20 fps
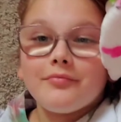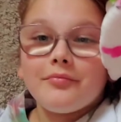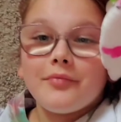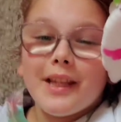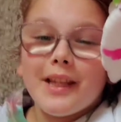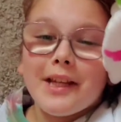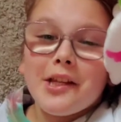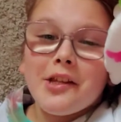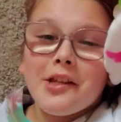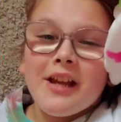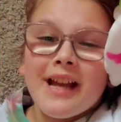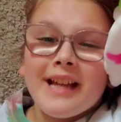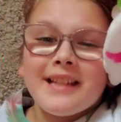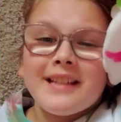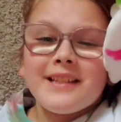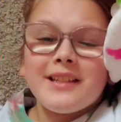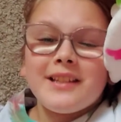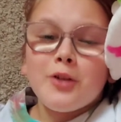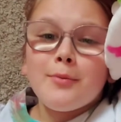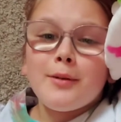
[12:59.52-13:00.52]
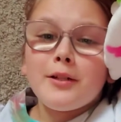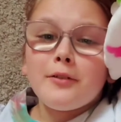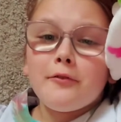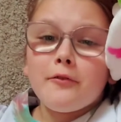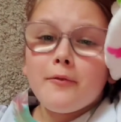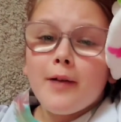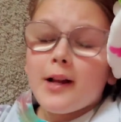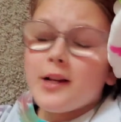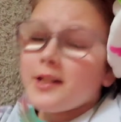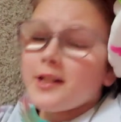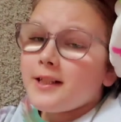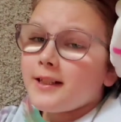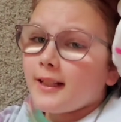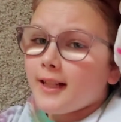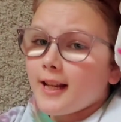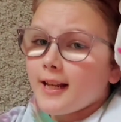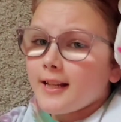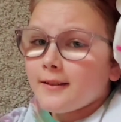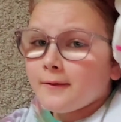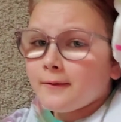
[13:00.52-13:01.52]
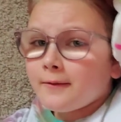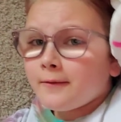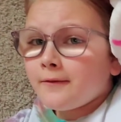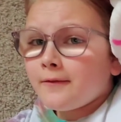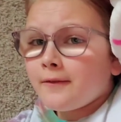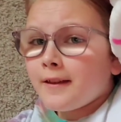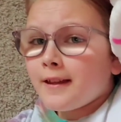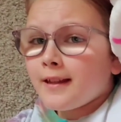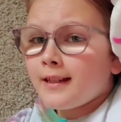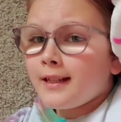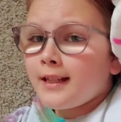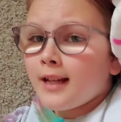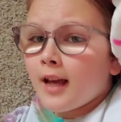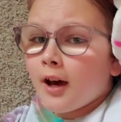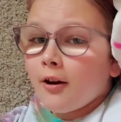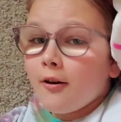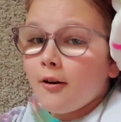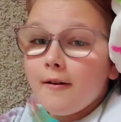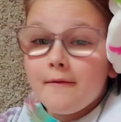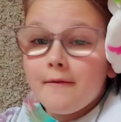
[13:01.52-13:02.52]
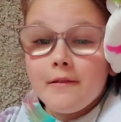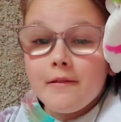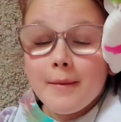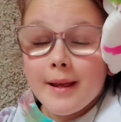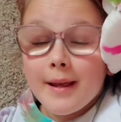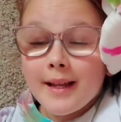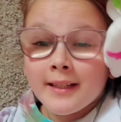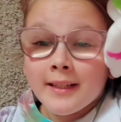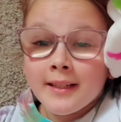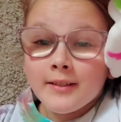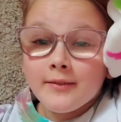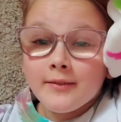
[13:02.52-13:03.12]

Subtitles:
Thank you guys so much for watching today's video. If you made it this